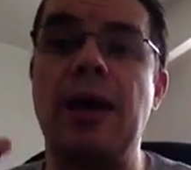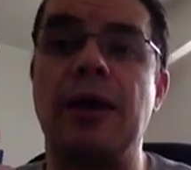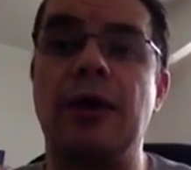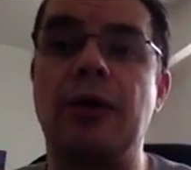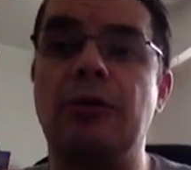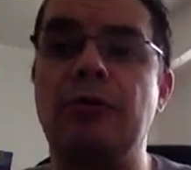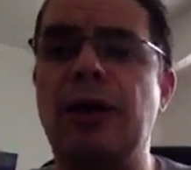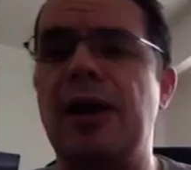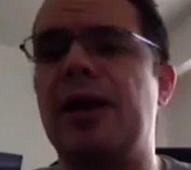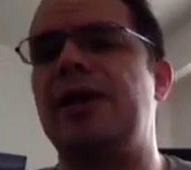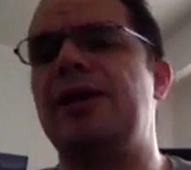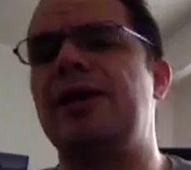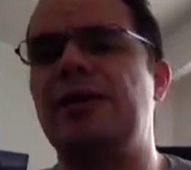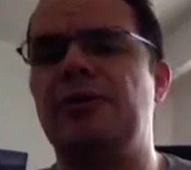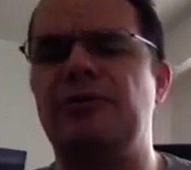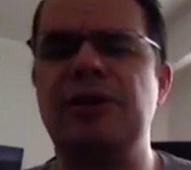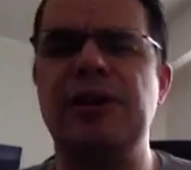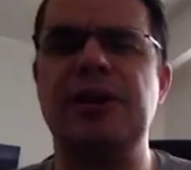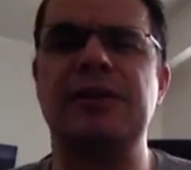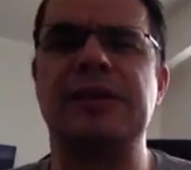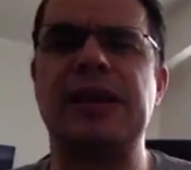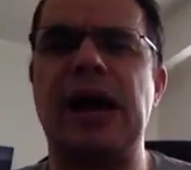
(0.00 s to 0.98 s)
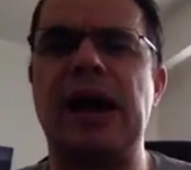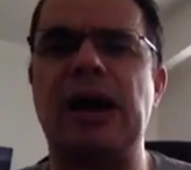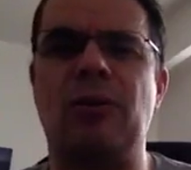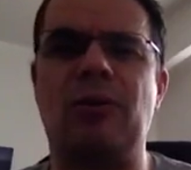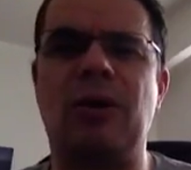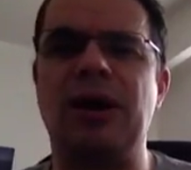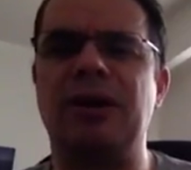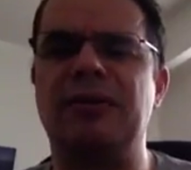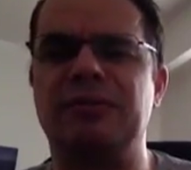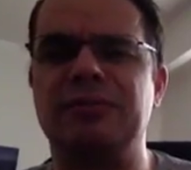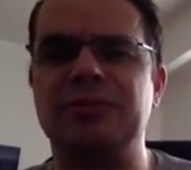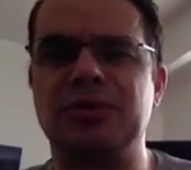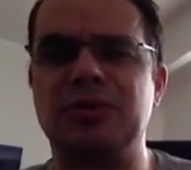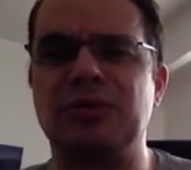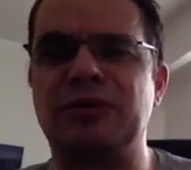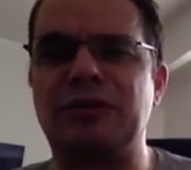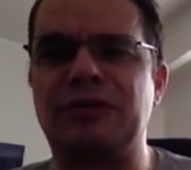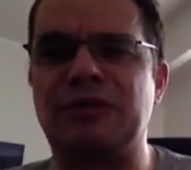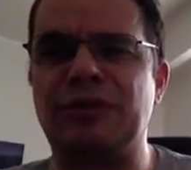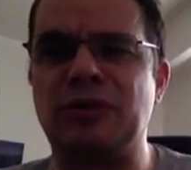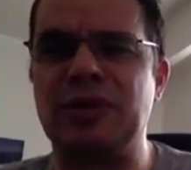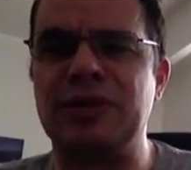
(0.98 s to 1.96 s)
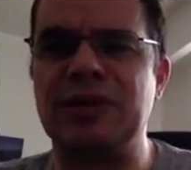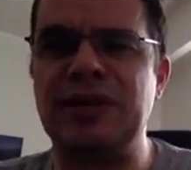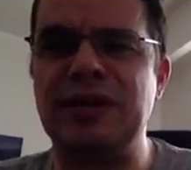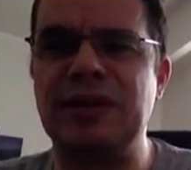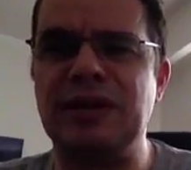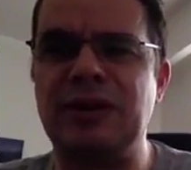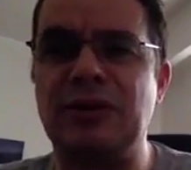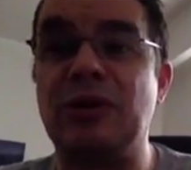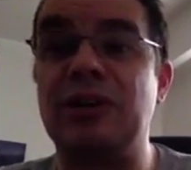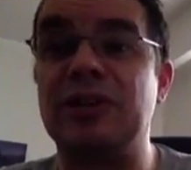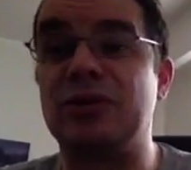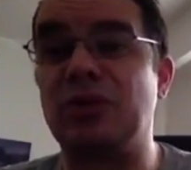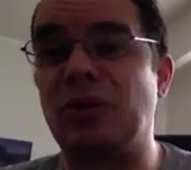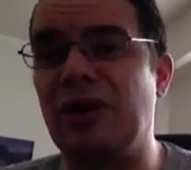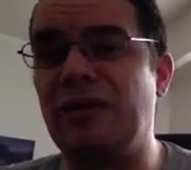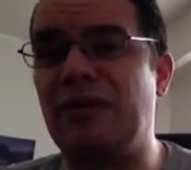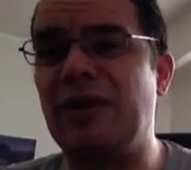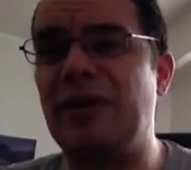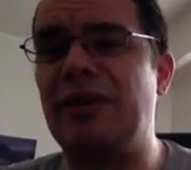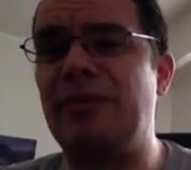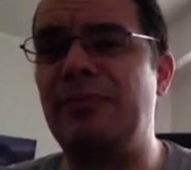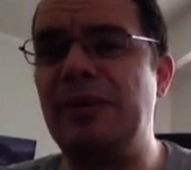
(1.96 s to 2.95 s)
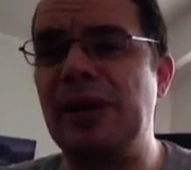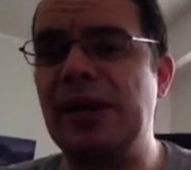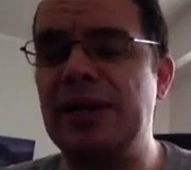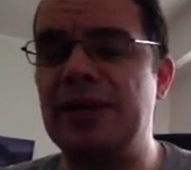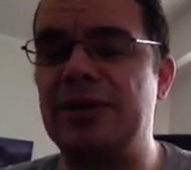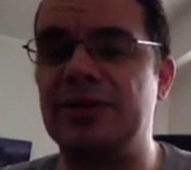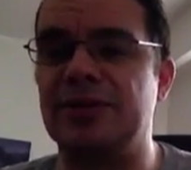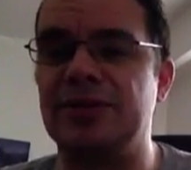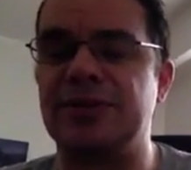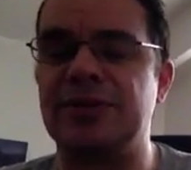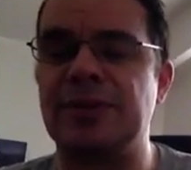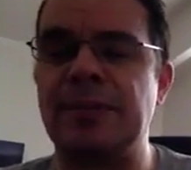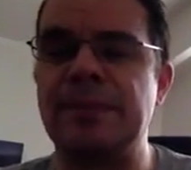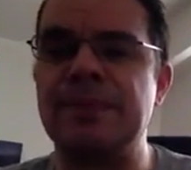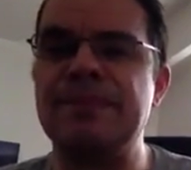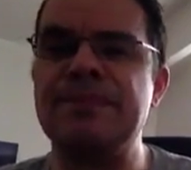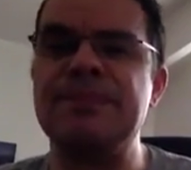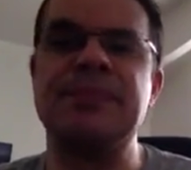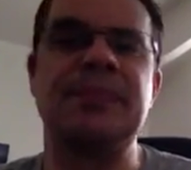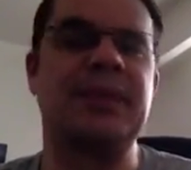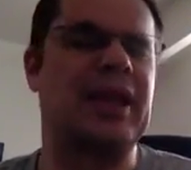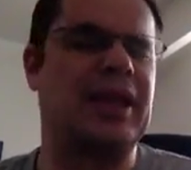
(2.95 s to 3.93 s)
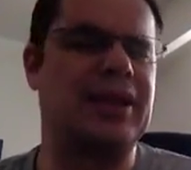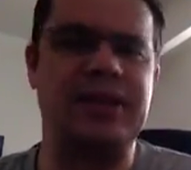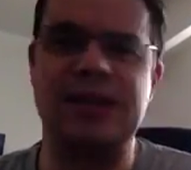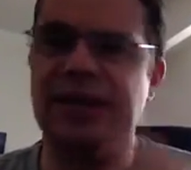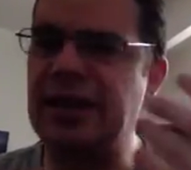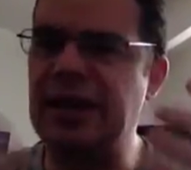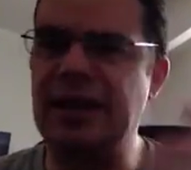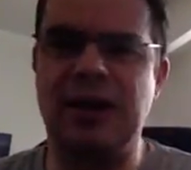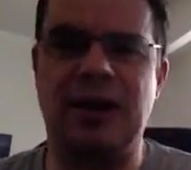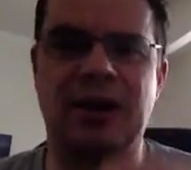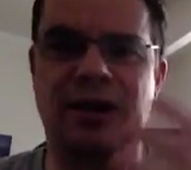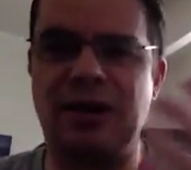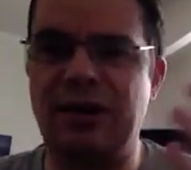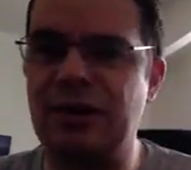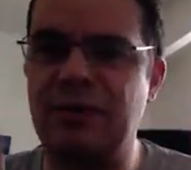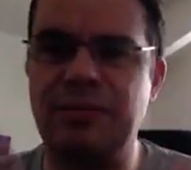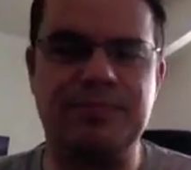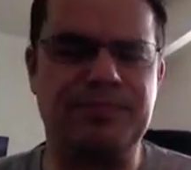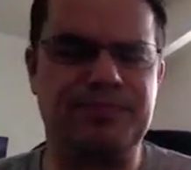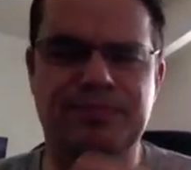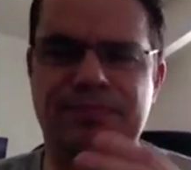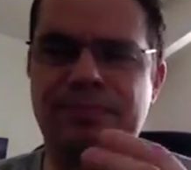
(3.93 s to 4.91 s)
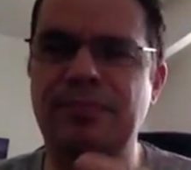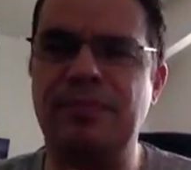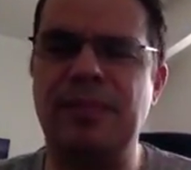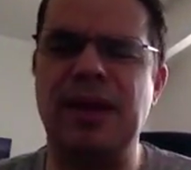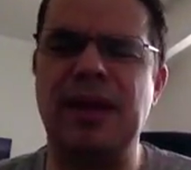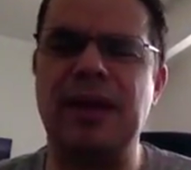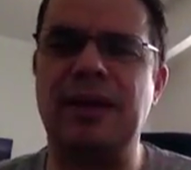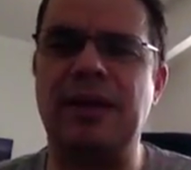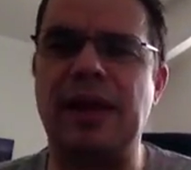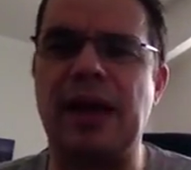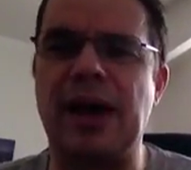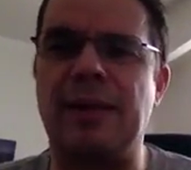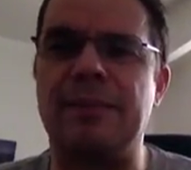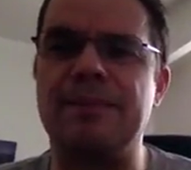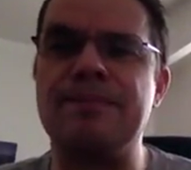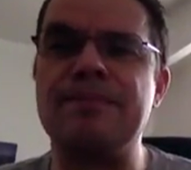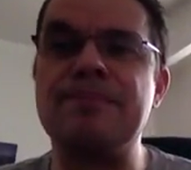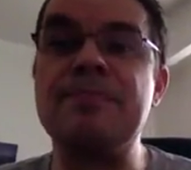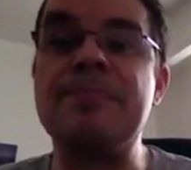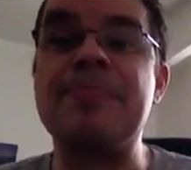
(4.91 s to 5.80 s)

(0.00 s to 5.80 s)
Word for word: Great, you read that. One of them's over 14 or 1,200 pages, and you get all into that.